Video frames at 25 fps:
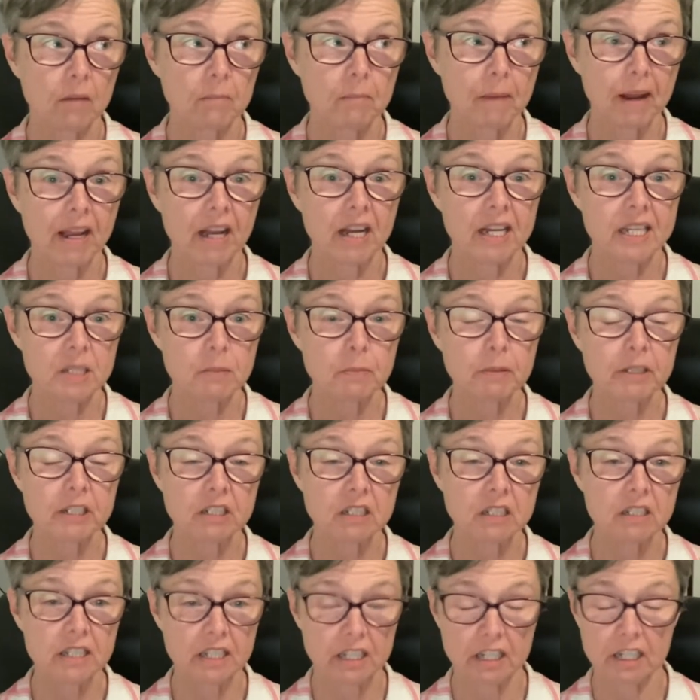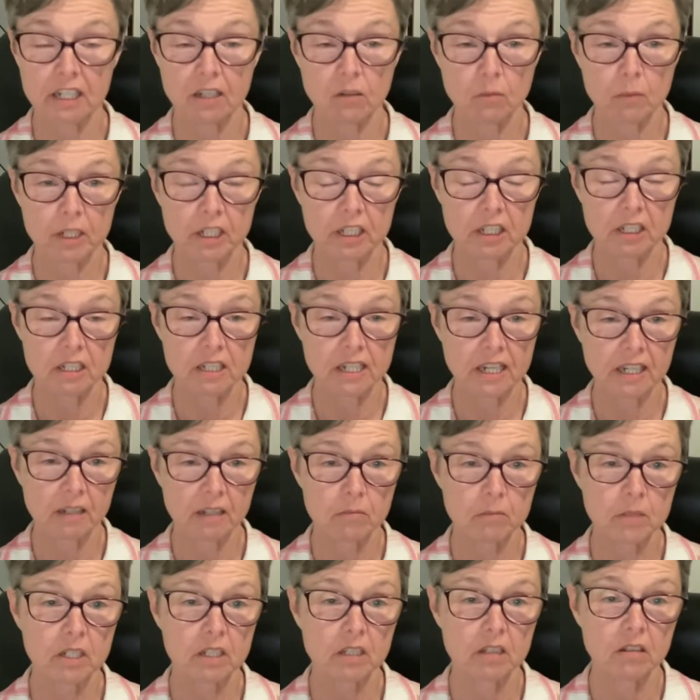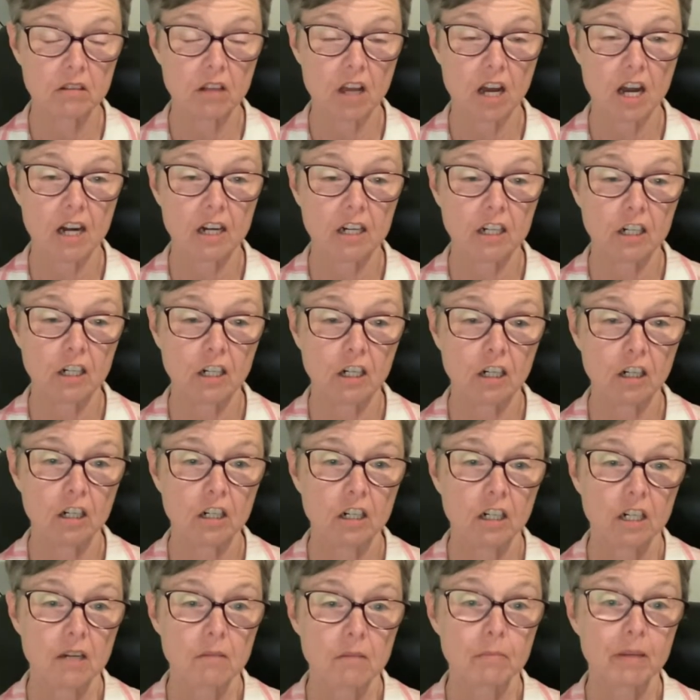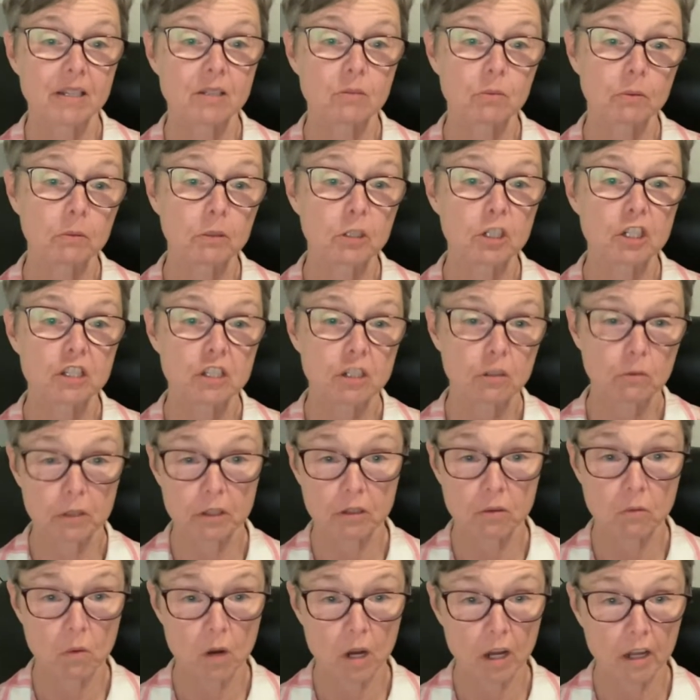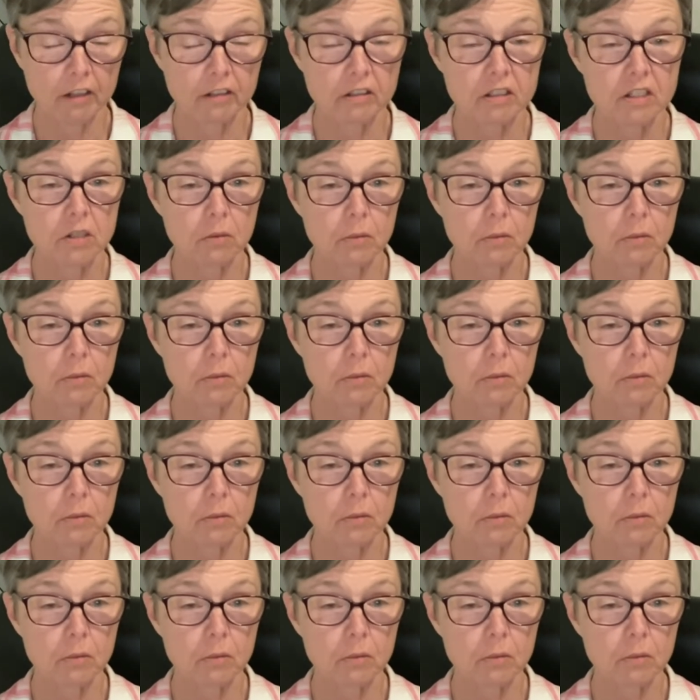my husband did it. We didn't take him to the locker because we were just doing the one.